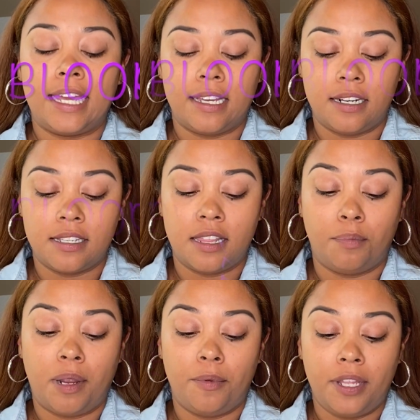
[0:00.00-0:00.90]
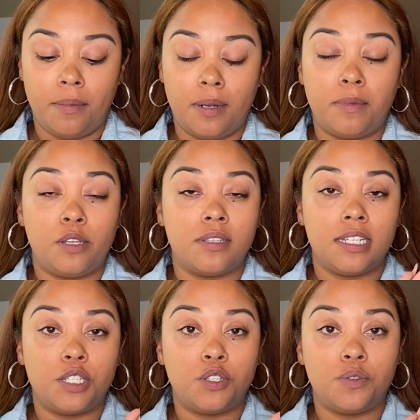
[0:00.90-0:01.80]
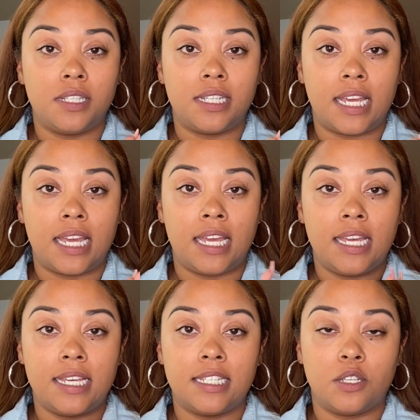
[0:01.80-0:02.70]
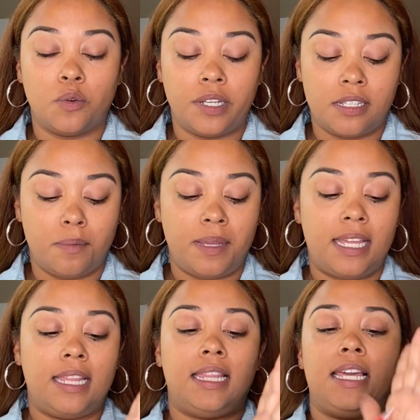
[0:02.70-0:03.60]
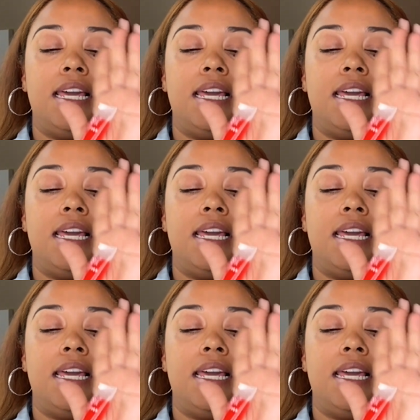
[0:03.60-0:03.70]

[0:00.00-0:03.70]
And the primer that I'm going to be using today is going to be the